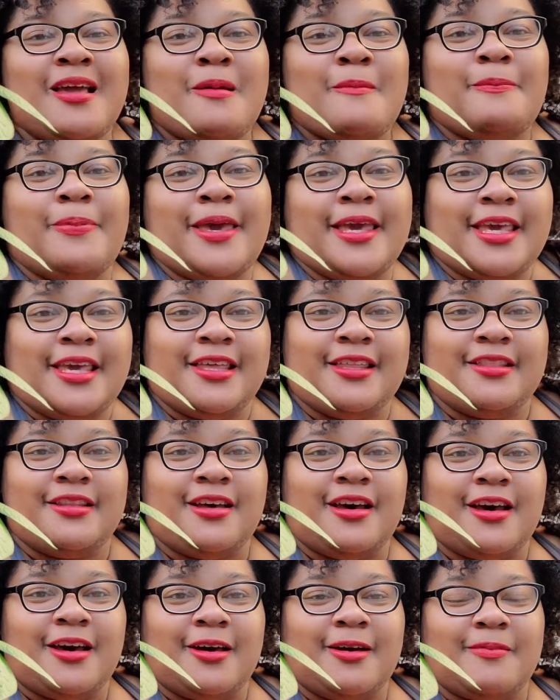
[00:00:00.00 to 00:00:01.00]
picking
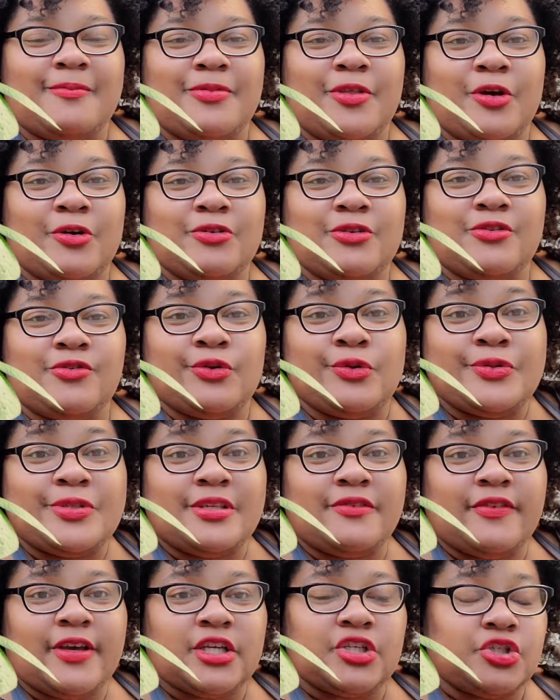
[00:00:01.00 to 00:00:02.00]
those fruits
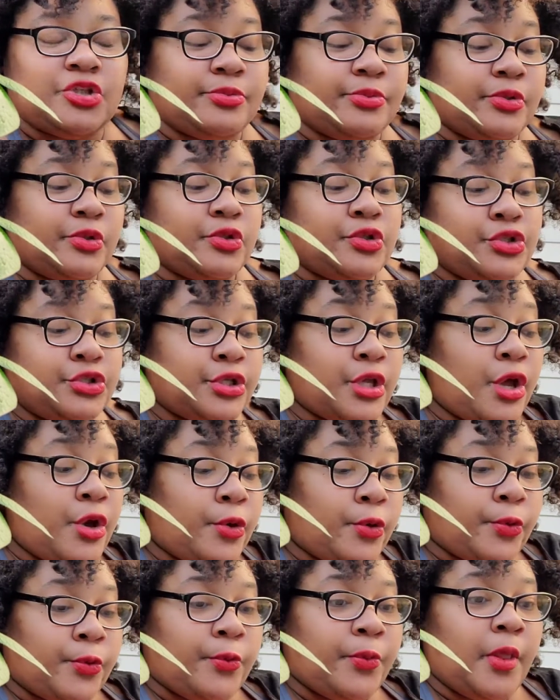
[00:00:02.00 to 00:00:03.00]
and vegetables.
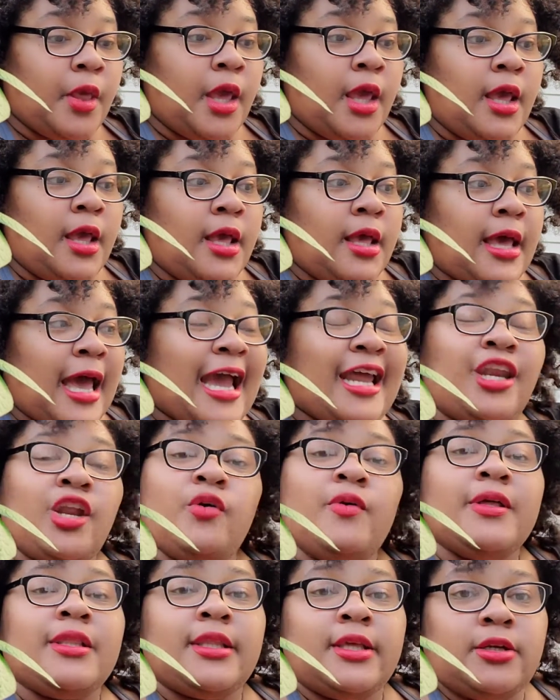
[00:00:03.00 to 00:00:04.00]
So I
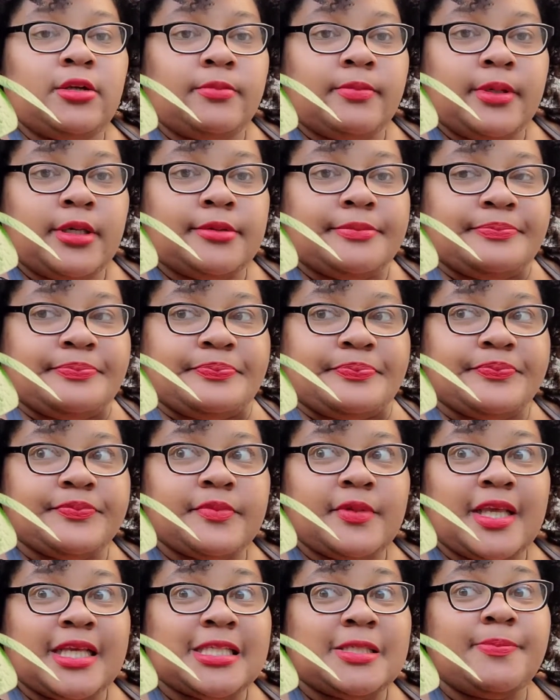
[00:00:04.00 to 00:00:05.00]
know a little bit.
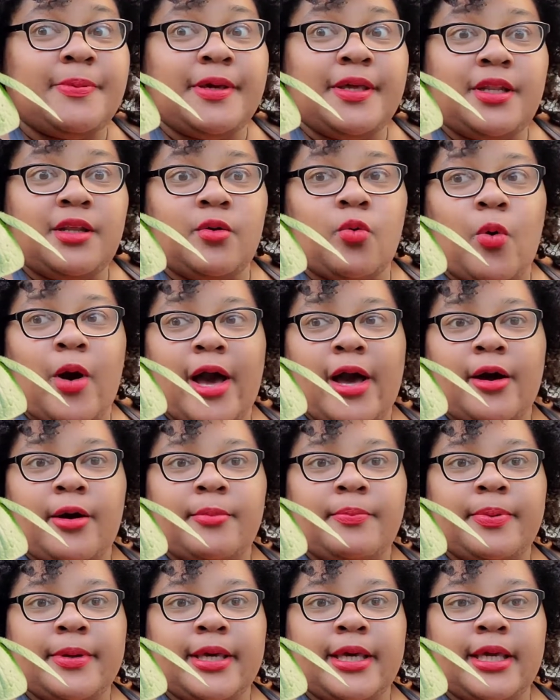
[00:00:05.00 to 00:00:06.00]
It's been a while,
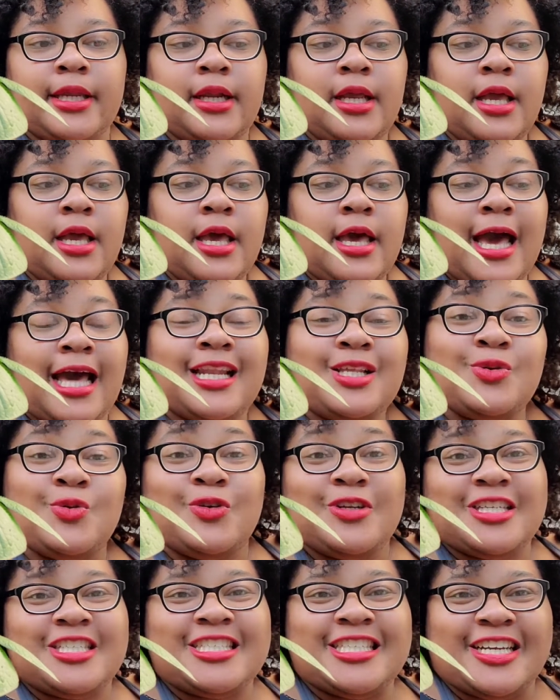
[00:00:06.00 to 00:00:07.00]
but I just
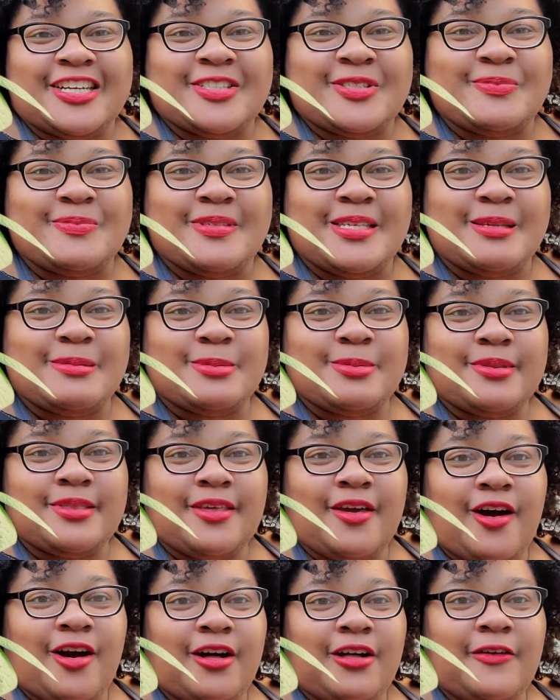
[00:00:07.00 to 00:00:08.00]
wanted to share some tips with
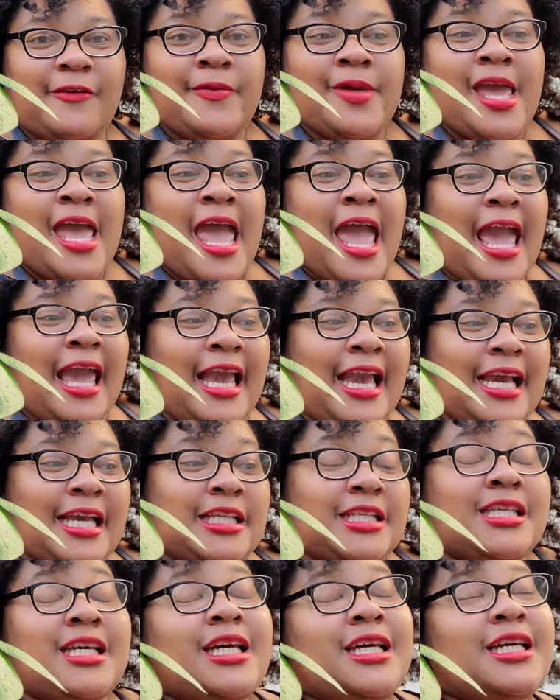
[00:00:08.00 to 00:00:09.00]
y'all.
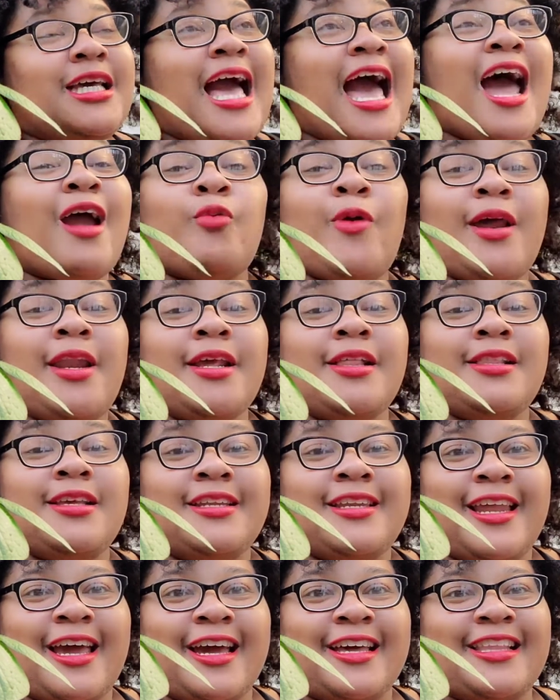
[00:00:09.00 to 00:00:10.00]
And ironically or
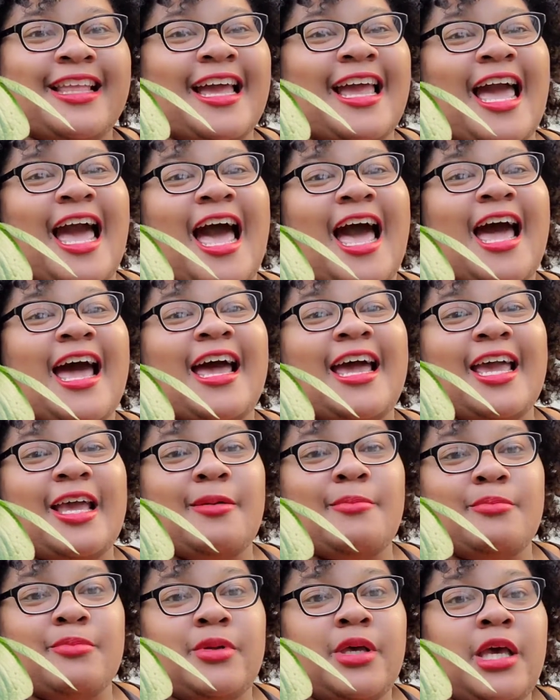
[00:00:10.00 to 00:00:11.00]
not, like, I
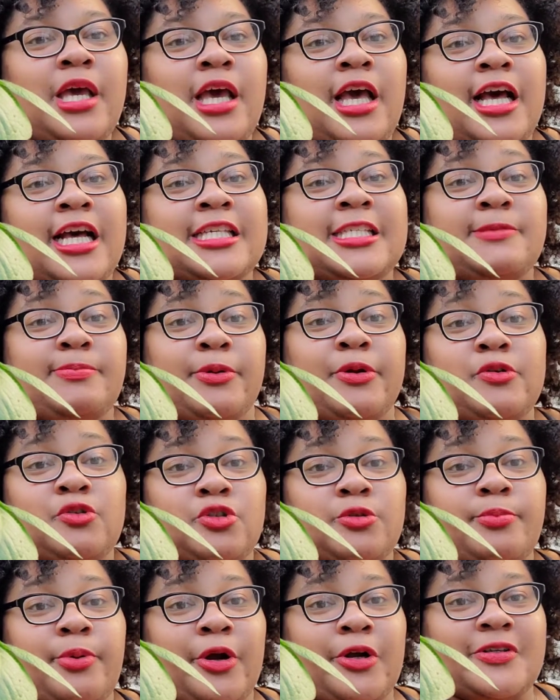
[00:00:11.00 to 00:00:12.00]
am a
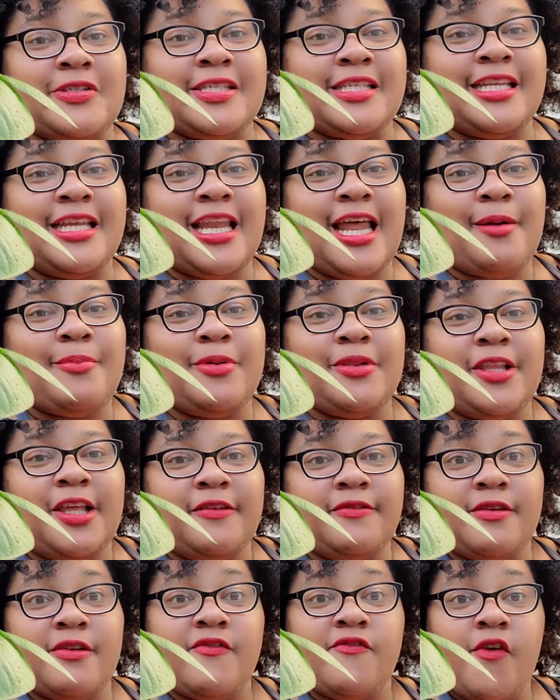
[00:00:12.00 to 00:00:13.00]
spiritual person and I
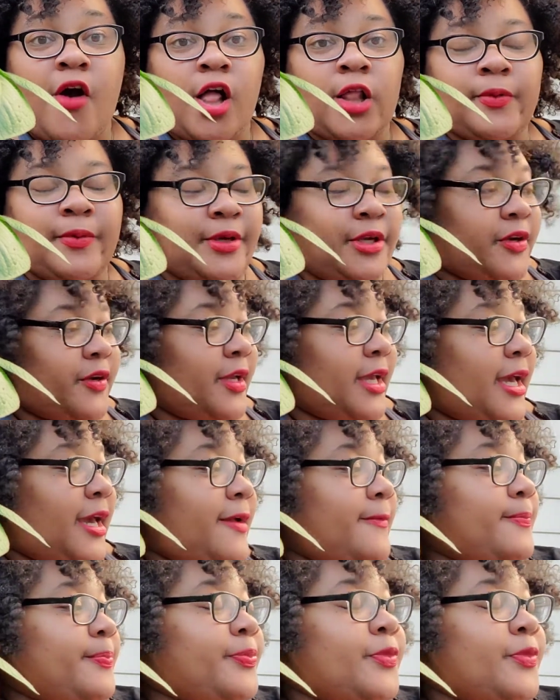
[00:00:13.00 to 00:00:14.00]
believe in following your
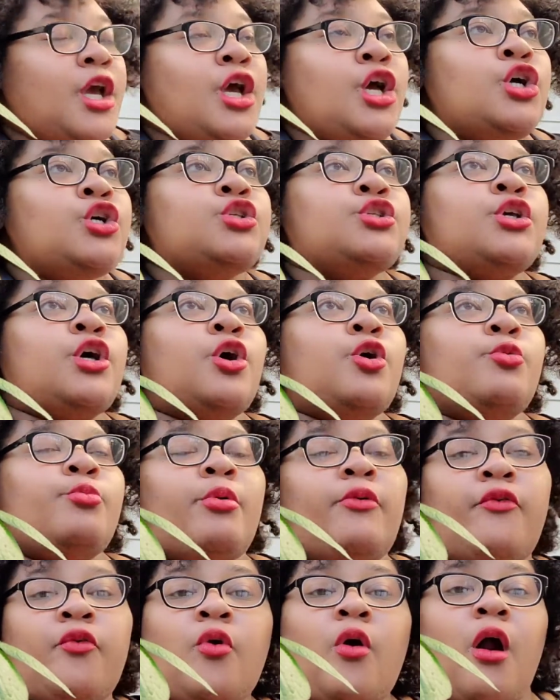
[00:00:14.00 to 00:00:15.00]
gut. So
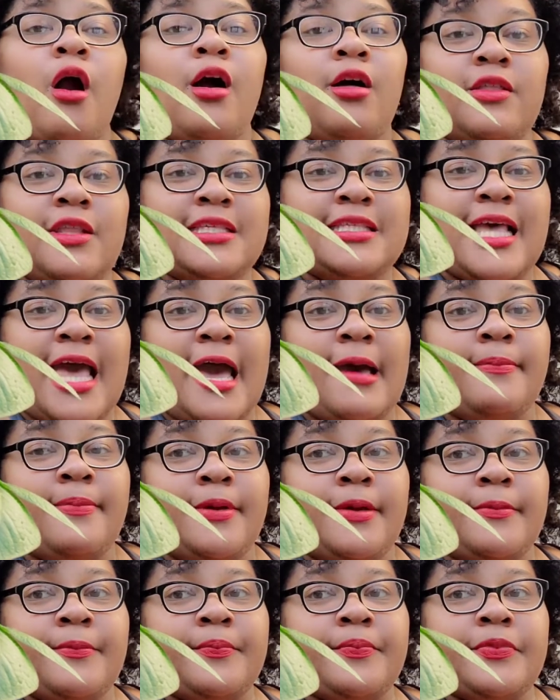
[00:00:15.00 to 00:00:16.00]
before all this
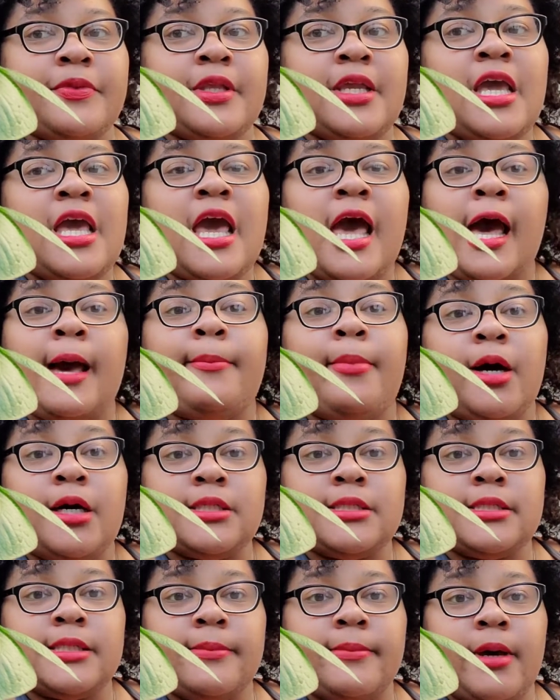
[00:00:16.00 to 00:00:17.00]
happened, I bought
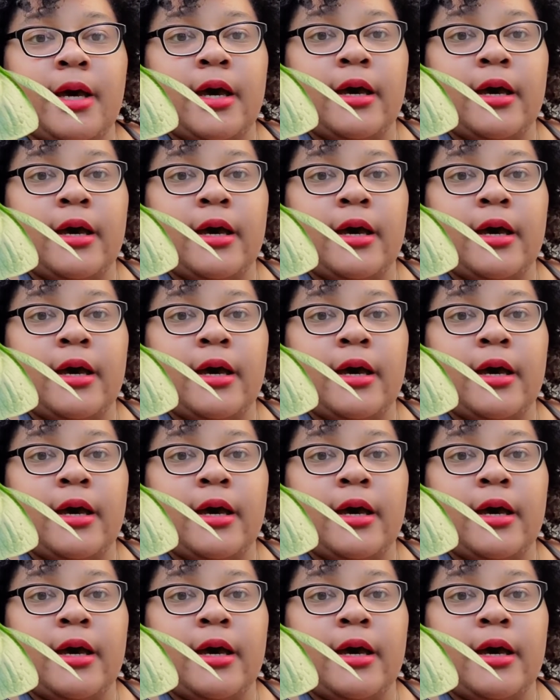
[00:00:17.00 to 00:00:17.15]
some